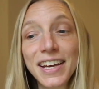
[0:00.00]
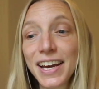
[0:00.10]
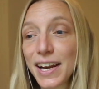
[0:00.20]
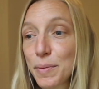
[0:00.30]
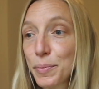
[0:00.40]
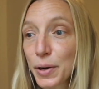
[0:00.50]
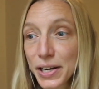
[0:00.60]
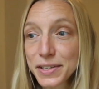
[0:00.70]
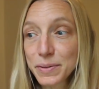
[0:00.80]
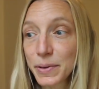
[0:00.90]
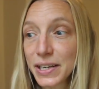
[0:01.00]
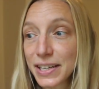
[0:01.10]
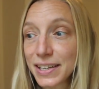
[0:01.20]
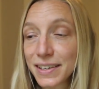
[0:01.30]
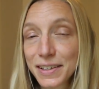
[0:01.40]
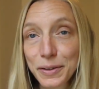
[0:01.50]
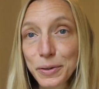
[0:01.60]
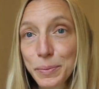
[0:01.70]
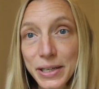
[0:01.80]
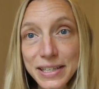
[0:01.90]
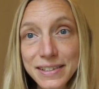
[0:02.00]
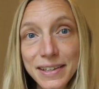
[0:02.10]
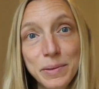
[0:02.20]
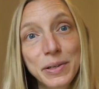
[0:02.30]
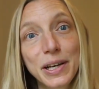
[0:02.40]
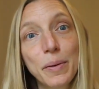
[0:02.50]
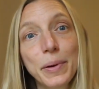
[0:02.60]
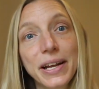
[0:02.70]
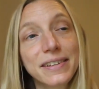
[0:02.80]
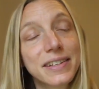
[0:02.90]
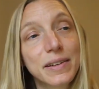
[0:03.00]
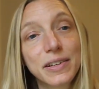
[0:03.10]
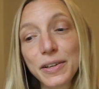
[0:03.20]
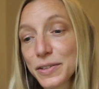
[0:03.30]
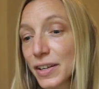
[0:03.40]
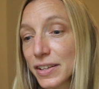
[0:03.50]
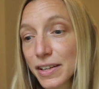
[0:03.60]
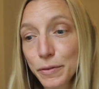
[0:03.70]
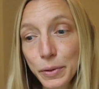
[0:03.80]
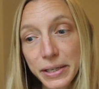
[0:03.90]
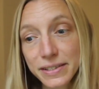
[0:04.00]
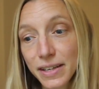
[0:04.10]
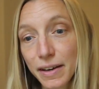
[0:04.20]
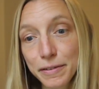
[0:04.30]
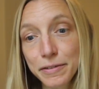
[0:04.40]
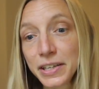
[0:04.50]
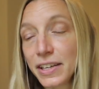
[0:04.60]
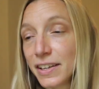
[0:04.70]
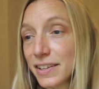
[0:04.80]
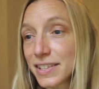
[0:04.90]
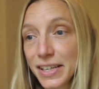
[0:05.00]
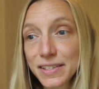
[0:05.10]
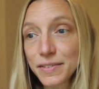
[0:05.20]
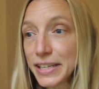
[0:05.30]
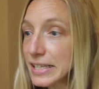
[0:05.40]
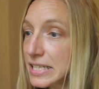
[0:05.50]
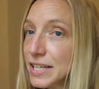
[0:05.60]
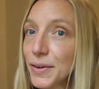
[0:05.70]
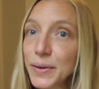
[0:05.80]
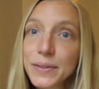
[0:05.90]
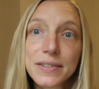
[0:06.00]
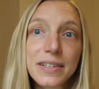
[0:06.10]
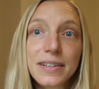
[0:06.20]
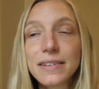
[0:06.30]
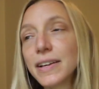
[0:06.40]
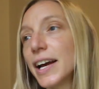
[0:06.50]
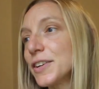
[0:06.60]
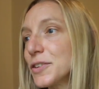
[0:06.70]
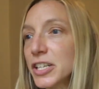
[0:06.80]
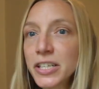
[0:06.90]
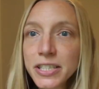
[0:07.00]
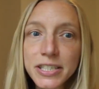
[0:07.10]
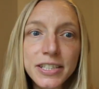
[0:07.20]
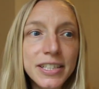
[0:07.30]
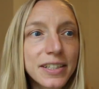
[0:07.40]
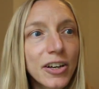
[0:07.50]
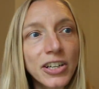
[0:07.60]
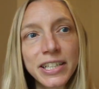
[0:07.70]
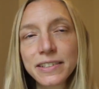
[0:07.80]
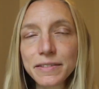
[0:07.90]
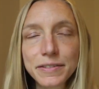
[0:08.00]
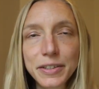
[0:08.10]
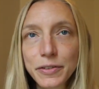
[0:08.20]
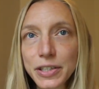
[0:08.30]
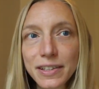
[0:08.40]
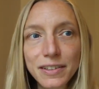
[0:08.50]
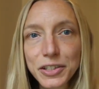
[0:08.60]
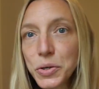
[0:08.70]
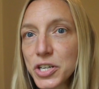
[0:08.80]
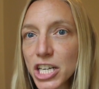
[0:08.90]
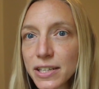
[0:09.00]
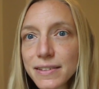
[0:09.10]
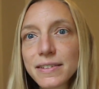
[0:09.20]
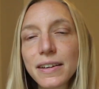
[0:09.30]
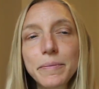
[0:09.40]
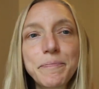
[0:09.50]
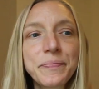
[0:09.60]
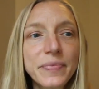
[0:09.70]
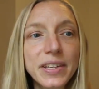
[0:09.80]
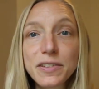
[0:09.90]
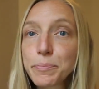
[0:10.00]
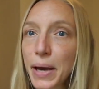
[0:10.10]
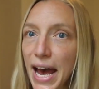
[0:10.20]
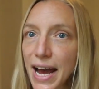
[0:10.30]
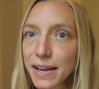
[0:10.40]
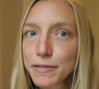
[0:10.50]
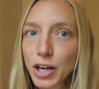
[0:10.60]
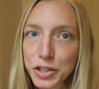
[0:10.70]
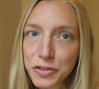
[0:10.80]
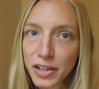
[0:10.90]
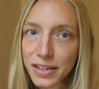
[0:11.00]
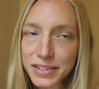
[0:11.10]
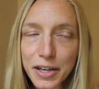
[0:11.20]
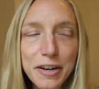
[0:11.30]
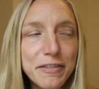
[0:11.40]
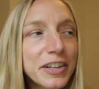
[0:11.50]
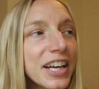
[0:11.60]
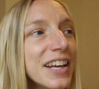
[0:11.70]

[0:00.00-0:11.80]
And I brought it to my guild buddies at the meetup and I said, here's all the giveaway stuff. Tons of like needles and extra yarn and all kinds of different little notions and this bag of entrelac scarf.